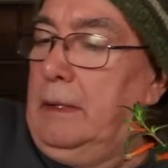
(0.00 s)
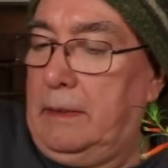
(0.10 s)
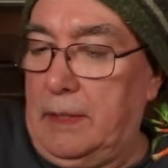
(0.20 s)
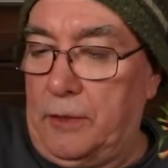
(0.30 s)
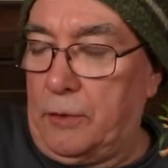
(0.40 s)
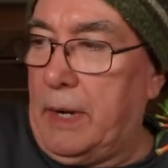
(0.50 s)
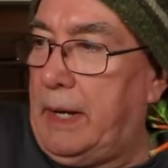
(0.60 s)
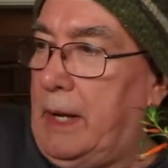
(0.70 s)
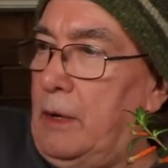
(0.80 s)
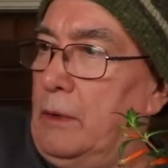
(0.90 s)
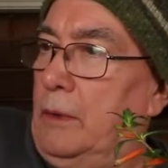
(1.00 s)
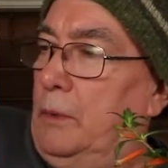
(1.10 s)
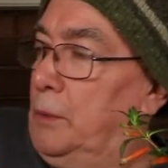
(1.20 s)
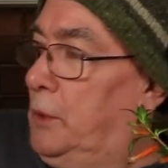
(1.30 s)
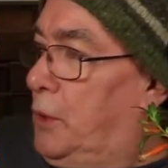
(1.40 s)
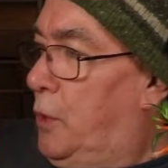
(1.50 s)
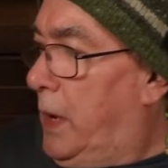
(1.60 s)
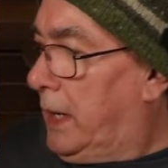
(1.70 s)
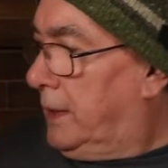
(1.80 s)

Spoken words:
they're drying out real quick.